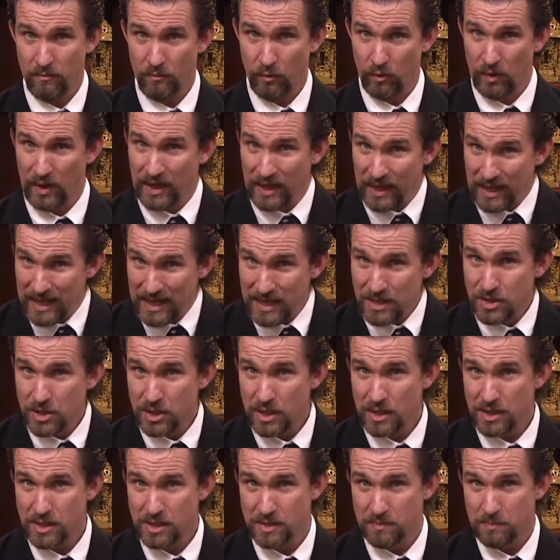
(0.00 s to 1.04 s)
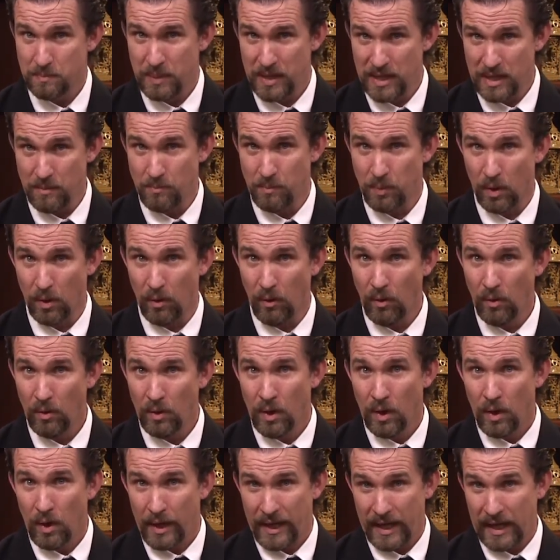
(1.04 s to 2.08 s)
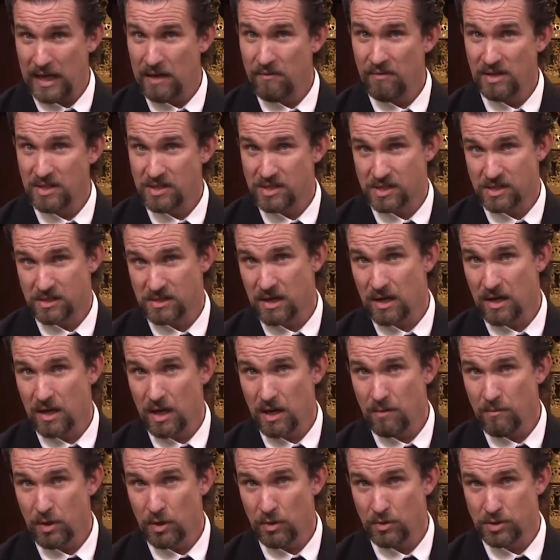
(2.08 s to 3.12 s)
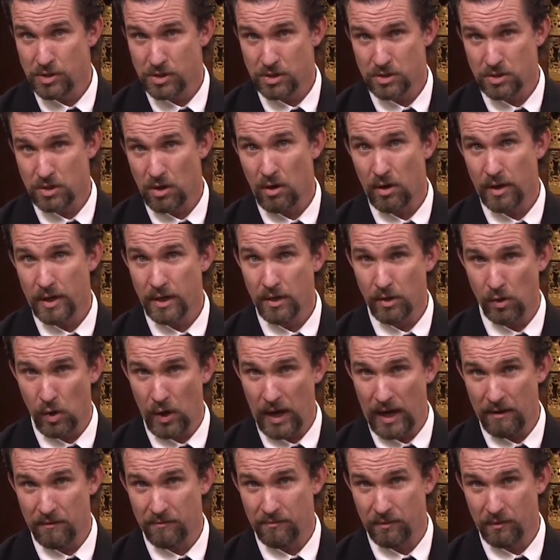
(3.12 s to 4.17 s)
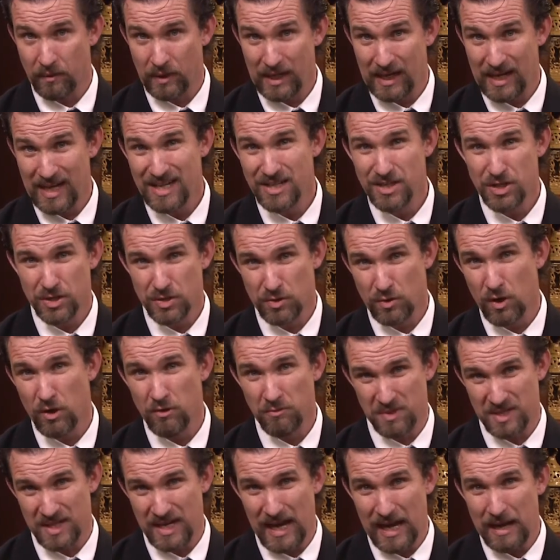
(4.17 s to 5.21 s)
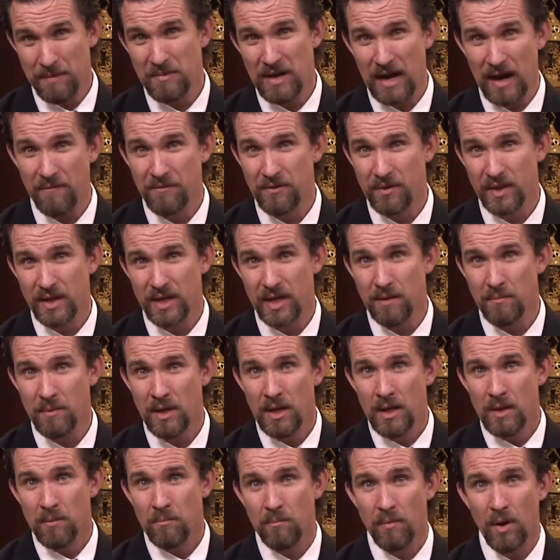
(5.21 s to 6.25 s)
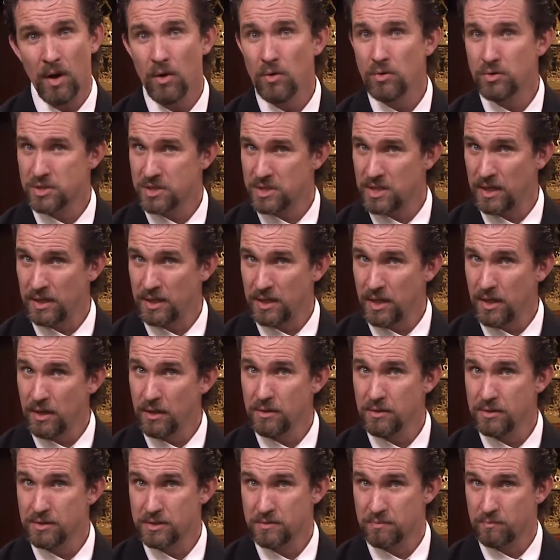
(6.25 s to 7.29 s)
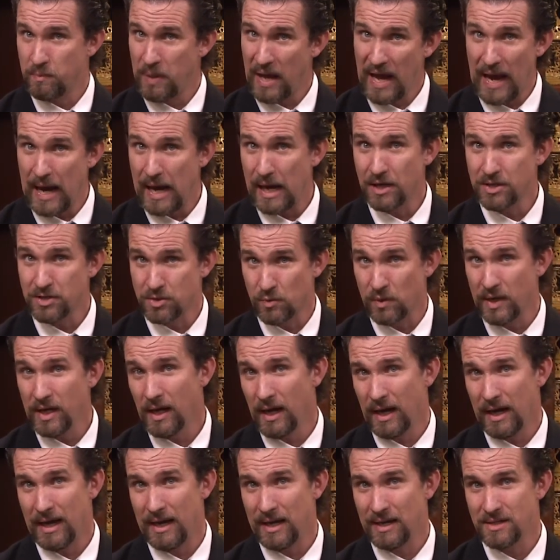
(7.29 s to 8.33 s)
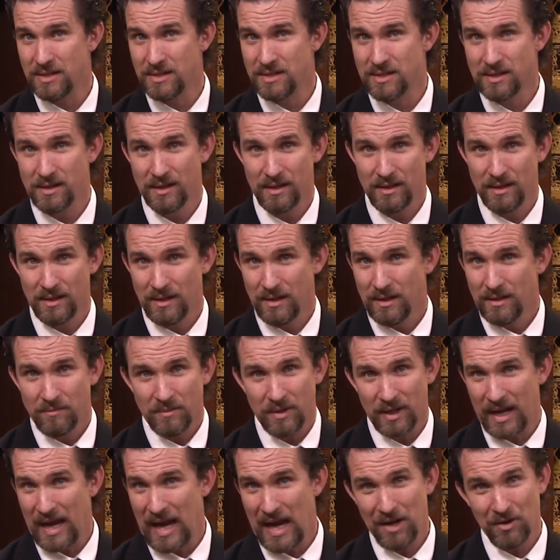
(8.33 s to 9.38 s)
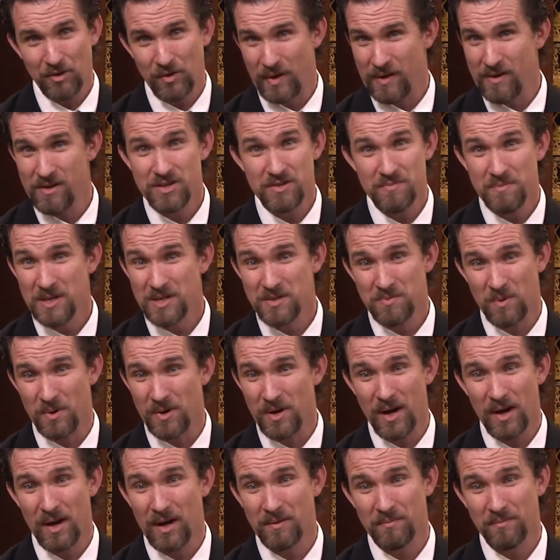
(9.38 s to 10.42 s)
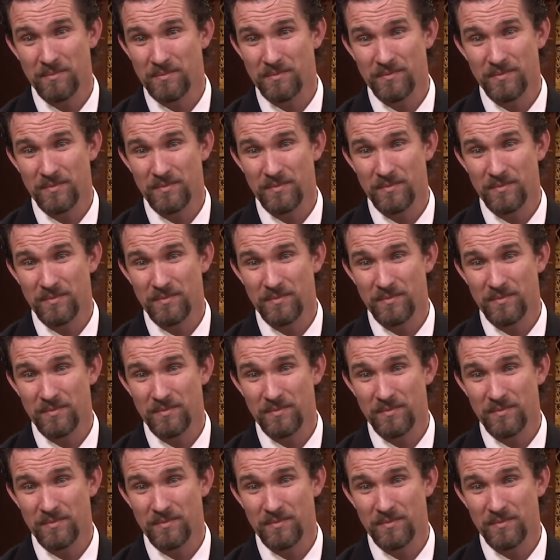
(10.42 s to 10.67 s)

religious people, even some who started or have religious groups named after them, most in years past realized mechanical instruments were not